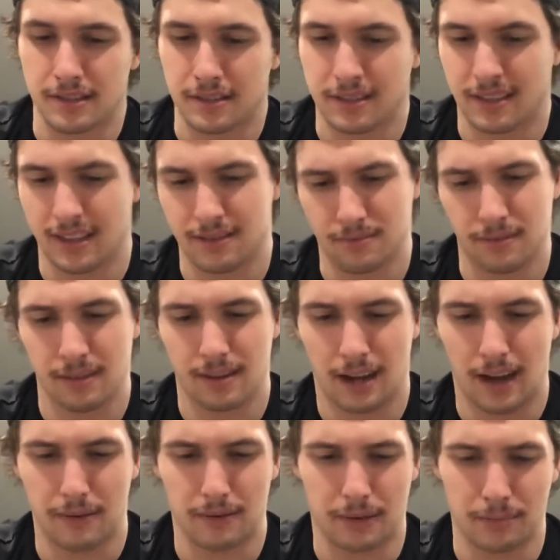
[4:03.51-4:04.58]
That's what I
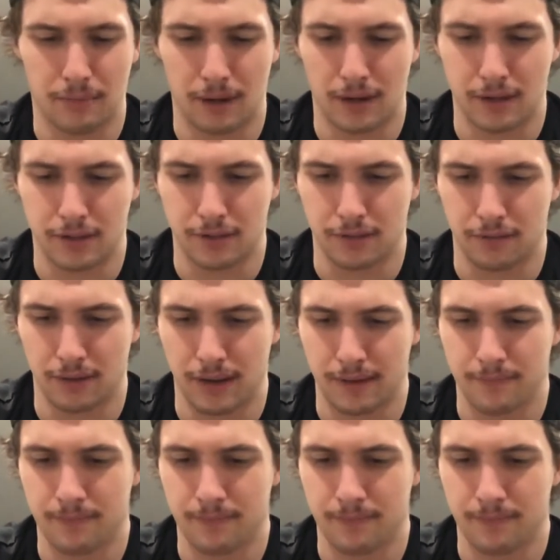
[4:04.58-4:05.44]
would compare it to, right?